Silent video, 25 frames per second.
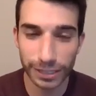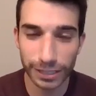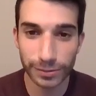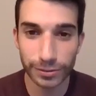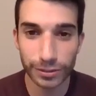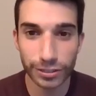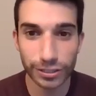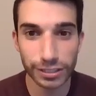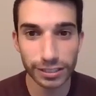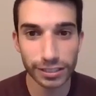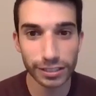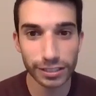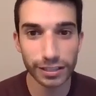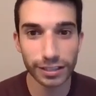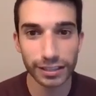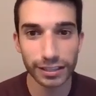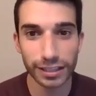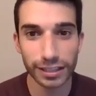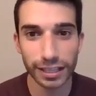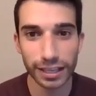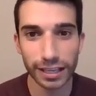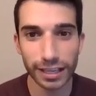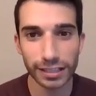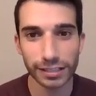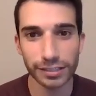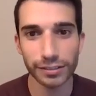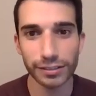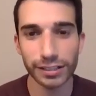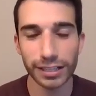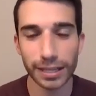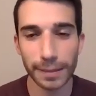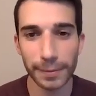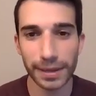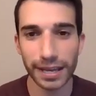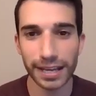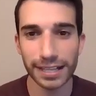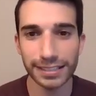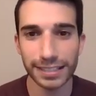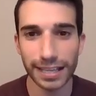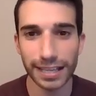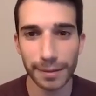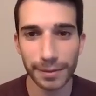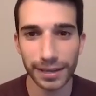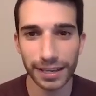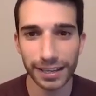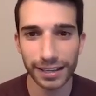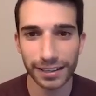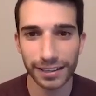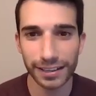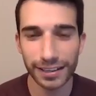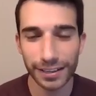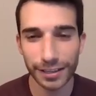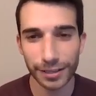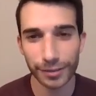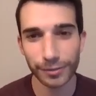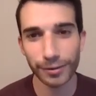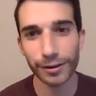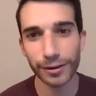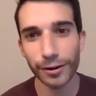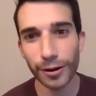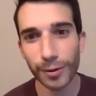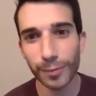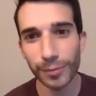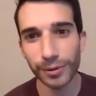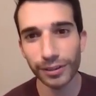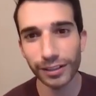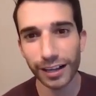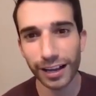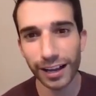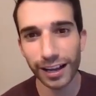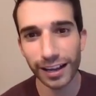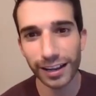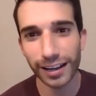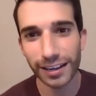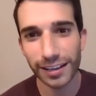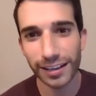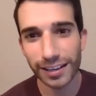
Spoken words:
which is a good thing during the pandemic. You're at home a lot.